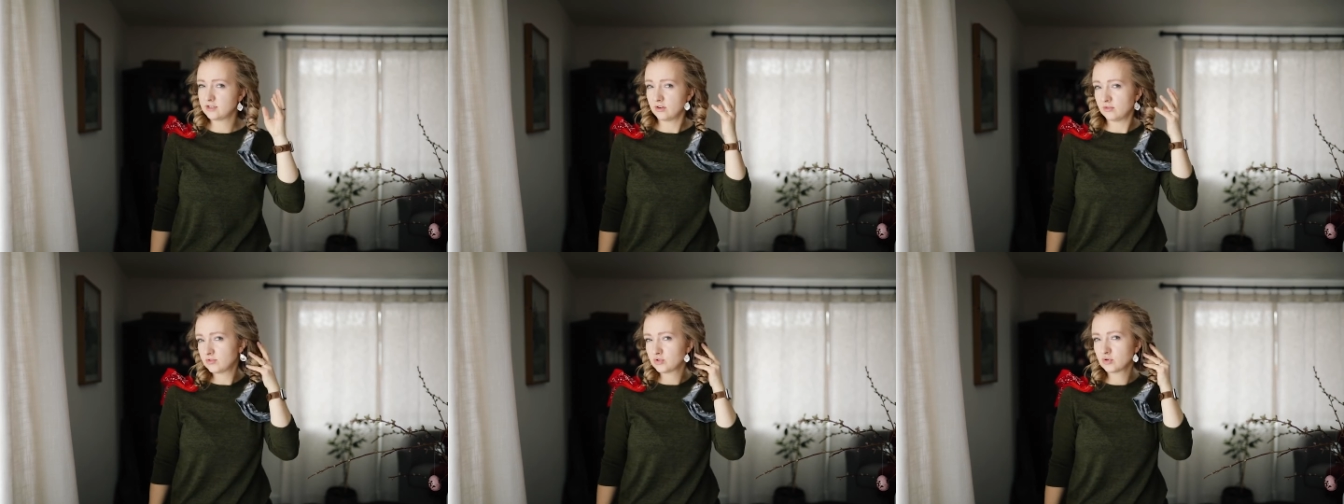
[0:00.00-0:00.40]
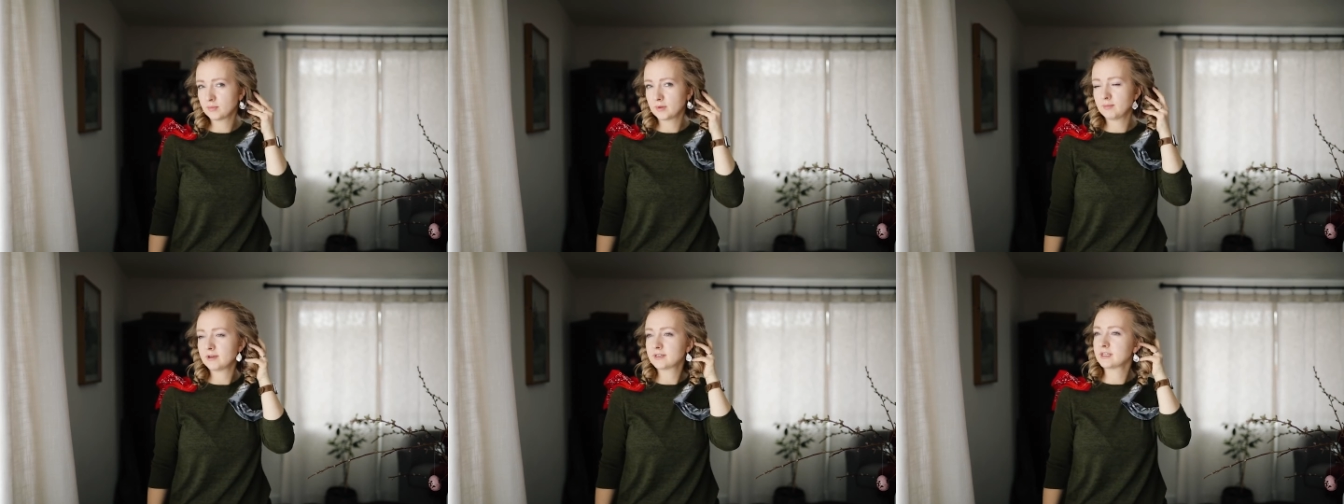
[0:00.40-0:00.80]
That's
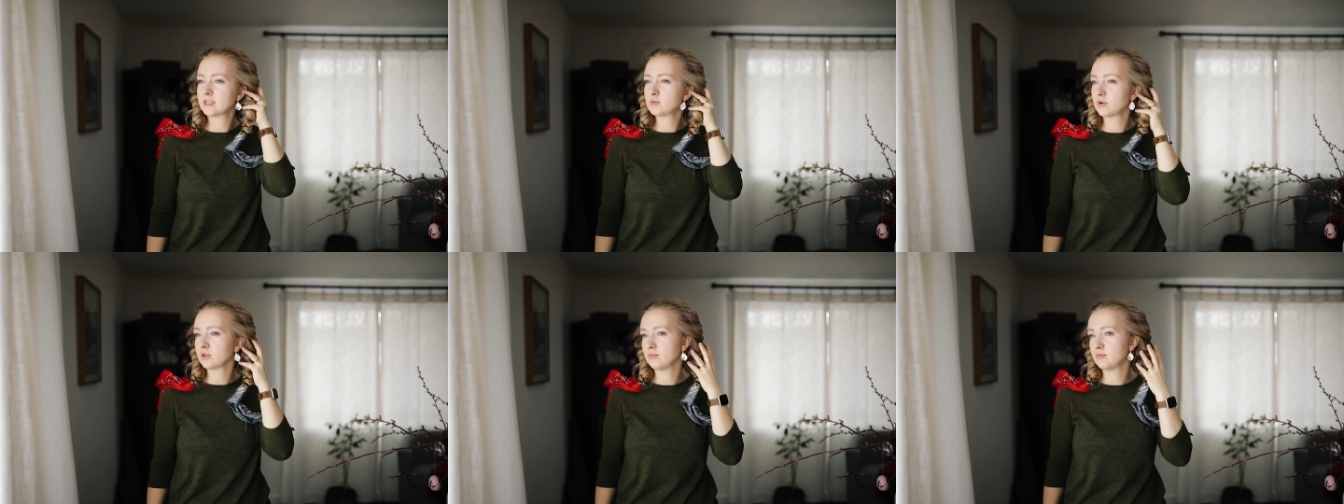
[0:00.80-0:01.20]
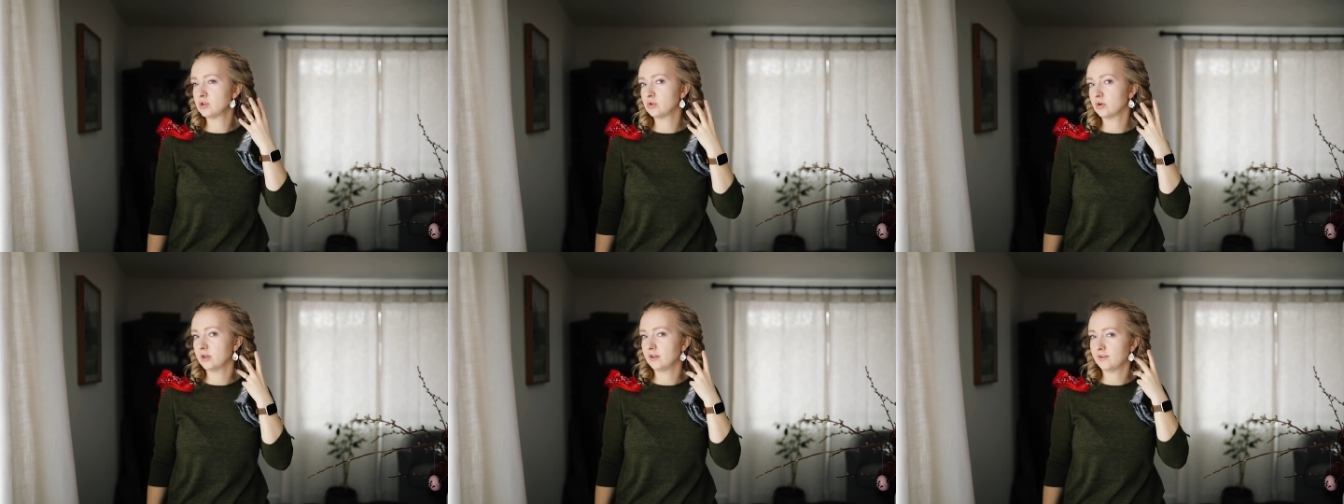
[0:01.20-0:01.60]
normally because that's where the
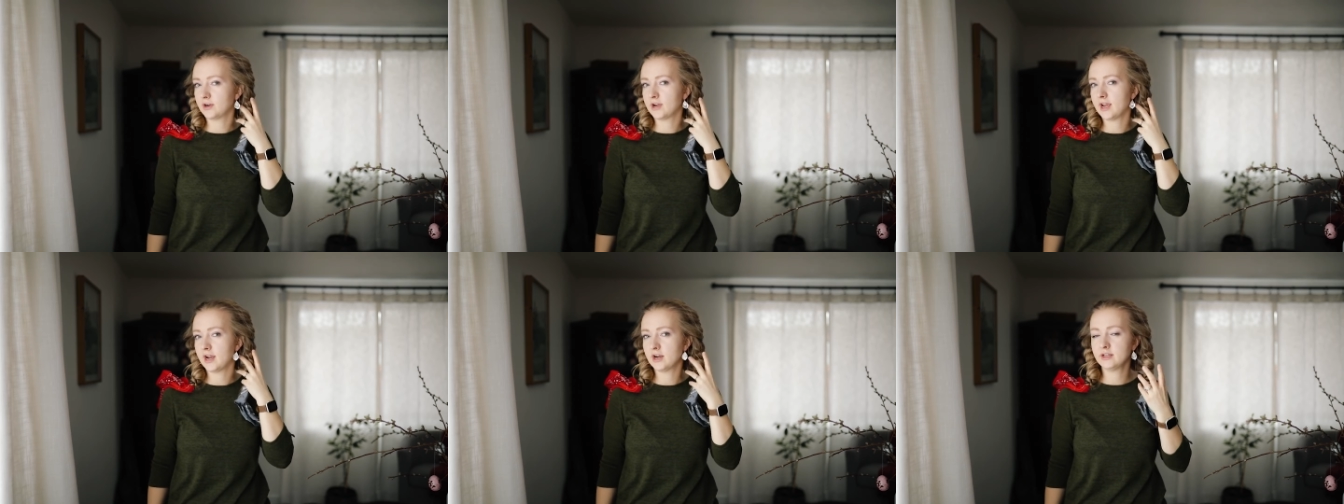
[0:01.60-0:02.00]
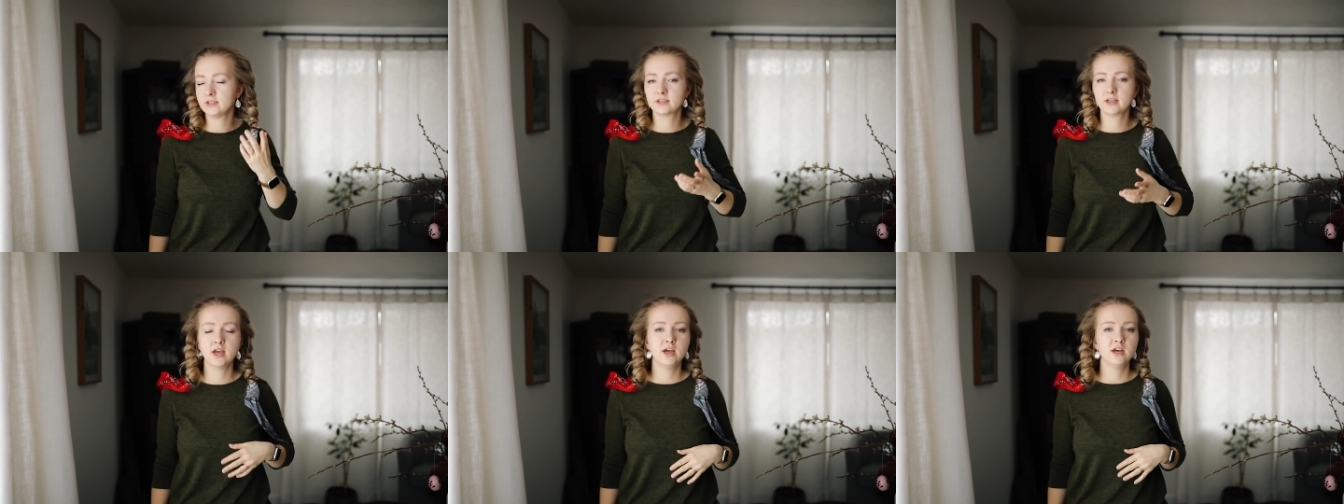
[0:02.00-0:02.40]
majority of your hair
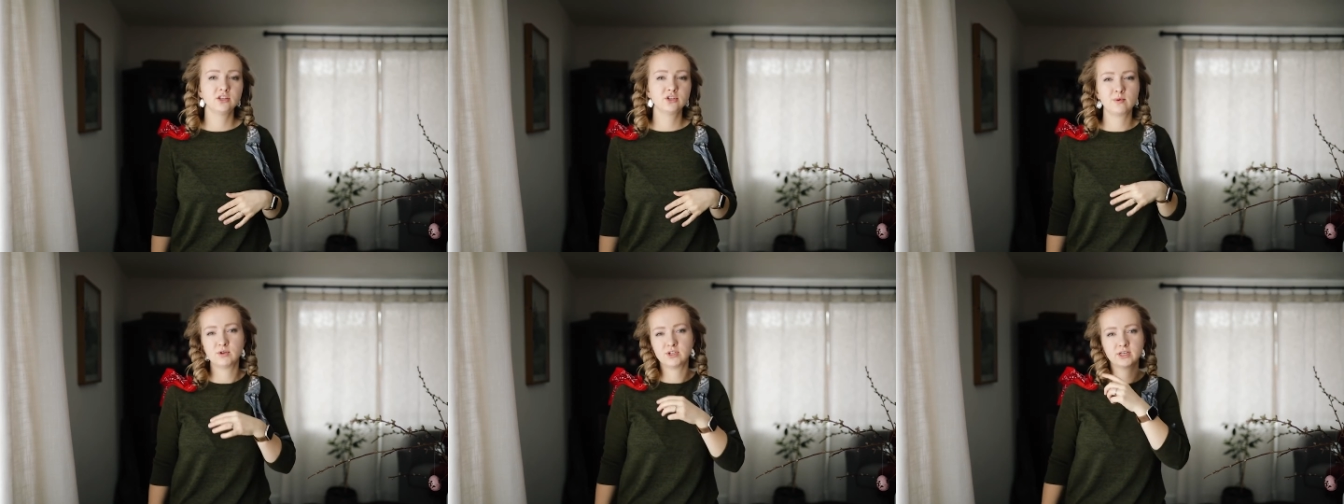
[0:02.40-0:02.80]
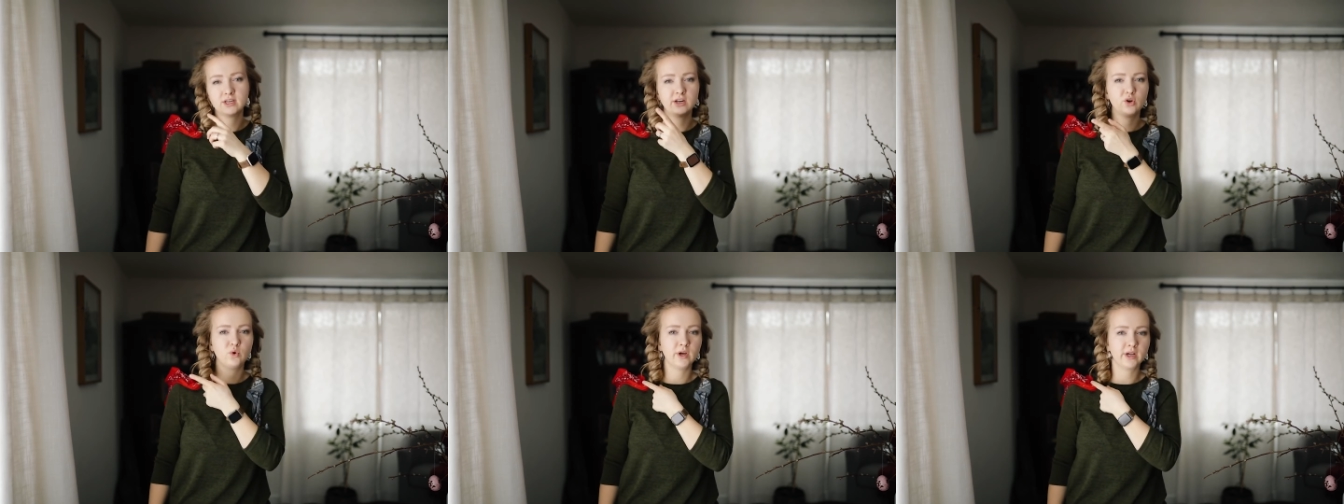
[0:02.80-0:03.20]
is. So I'm just
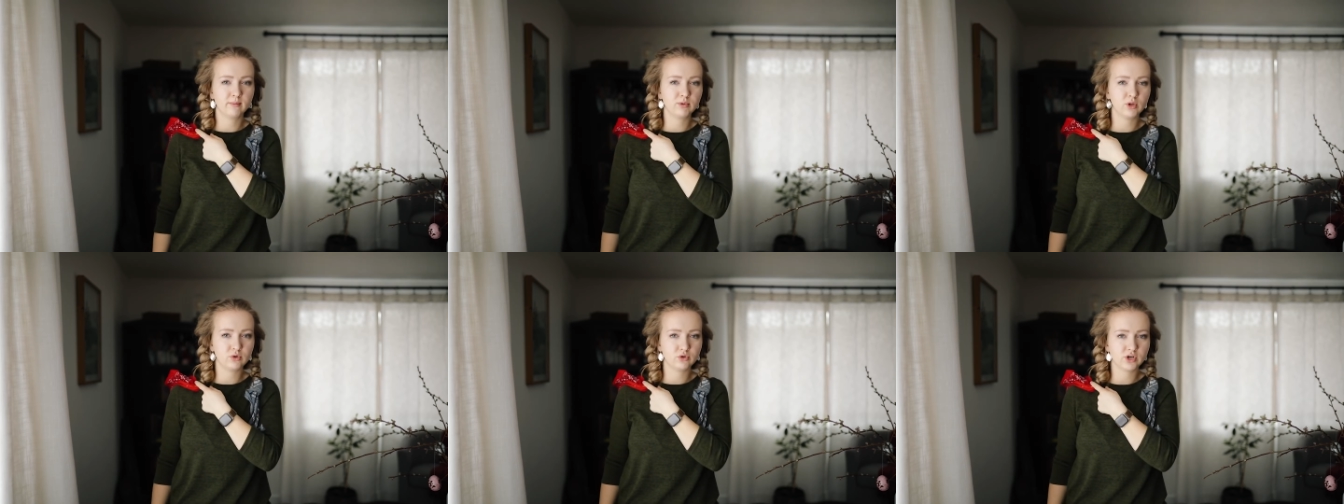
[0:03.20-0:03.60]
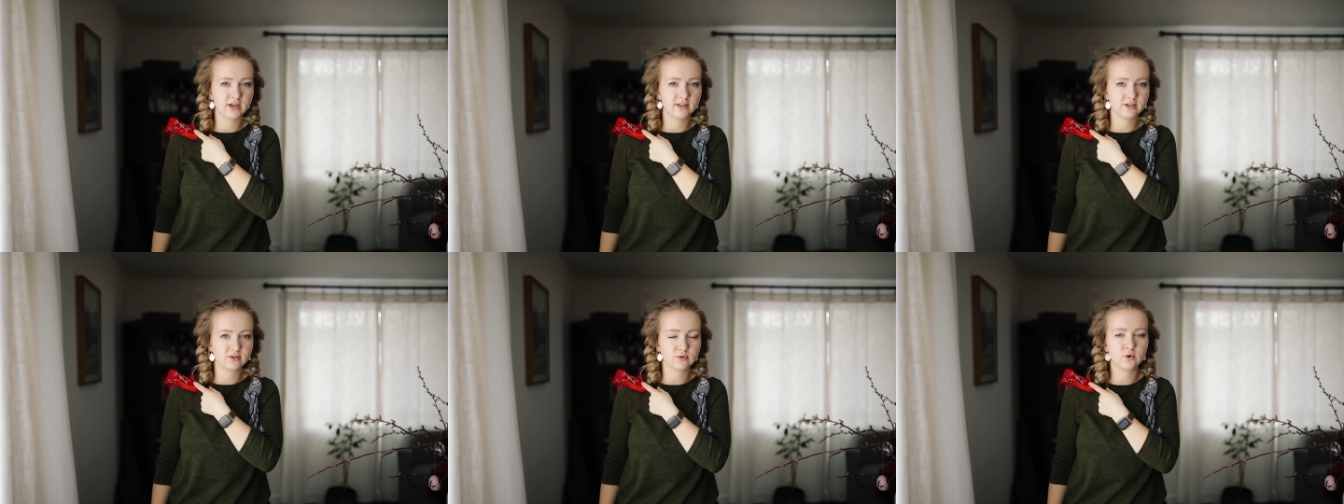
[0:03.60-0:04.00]
gonna quick blow dry
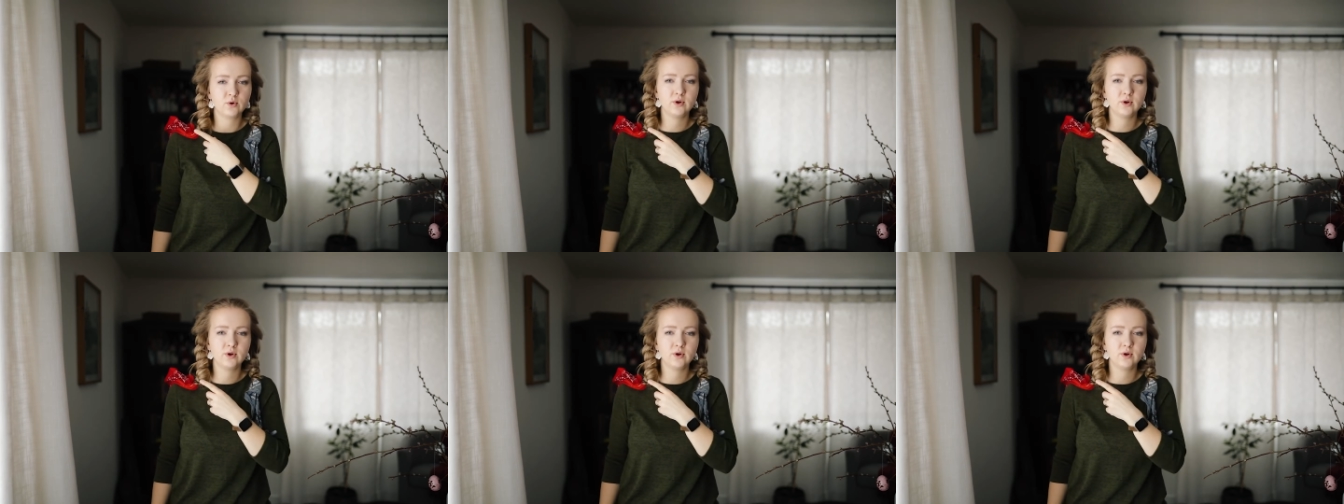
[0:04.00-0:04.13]
this real